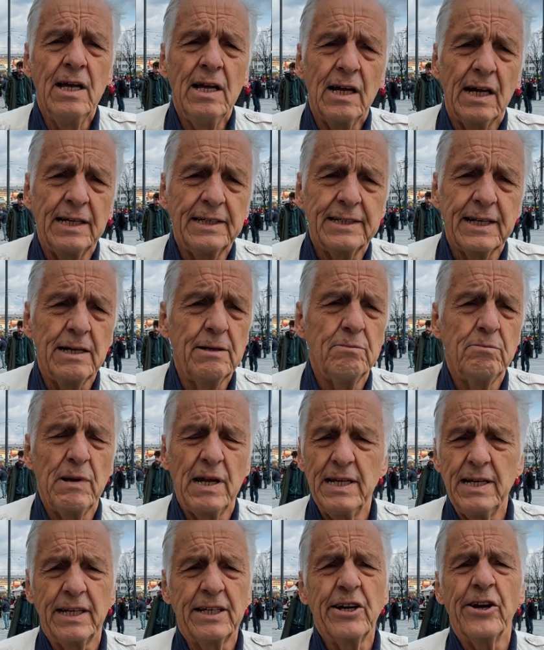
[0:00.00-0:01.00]
And then
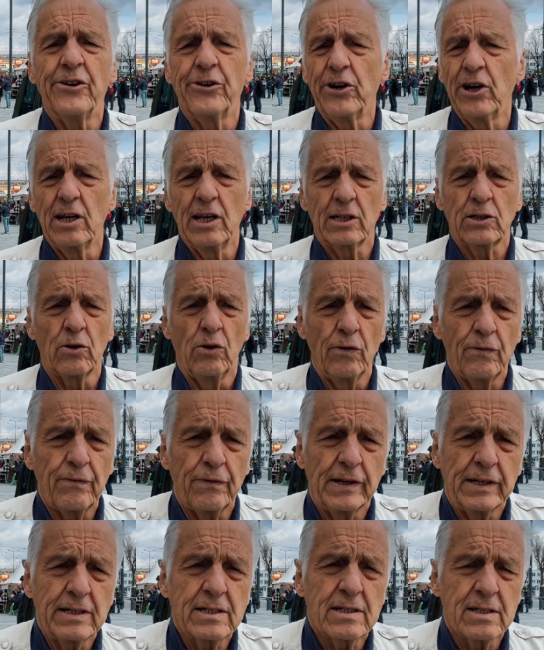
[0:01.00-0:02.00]
many guerrilla
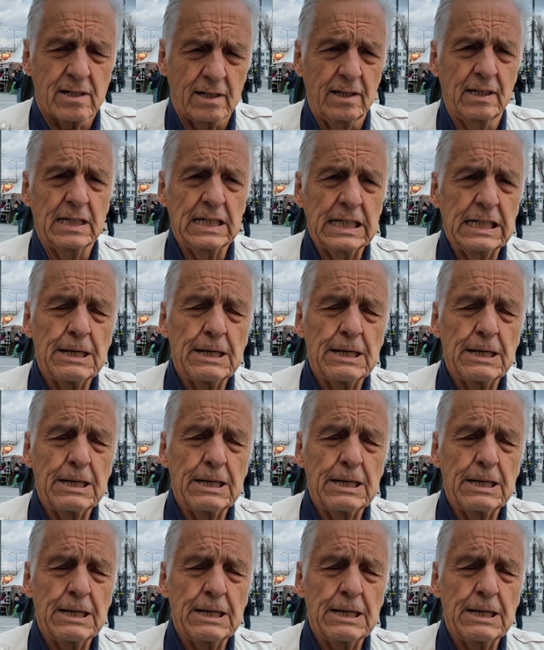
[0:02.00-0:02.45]
conflicts in